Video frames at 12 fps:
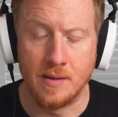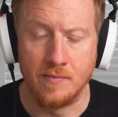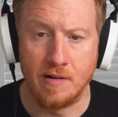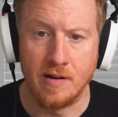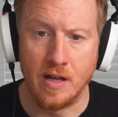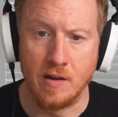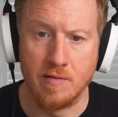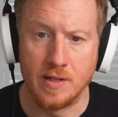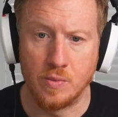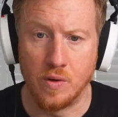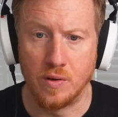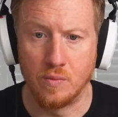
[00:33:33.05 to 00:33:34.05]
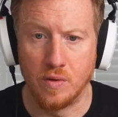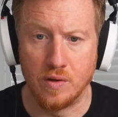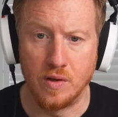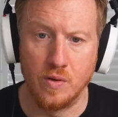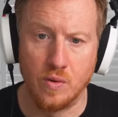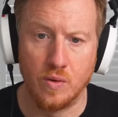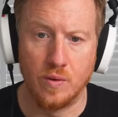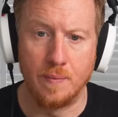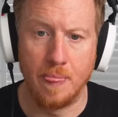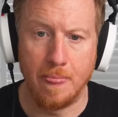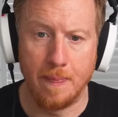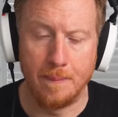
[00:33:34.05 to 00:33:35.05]
I'm very curious what your
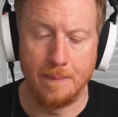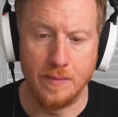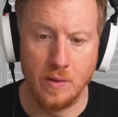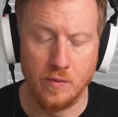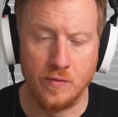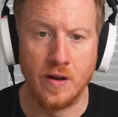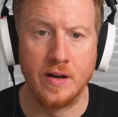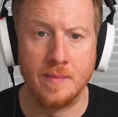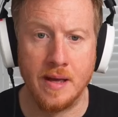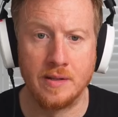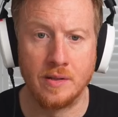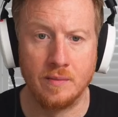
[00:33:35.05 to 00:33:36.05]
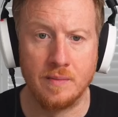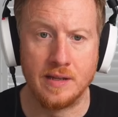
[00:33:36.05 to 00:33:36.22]
fundamental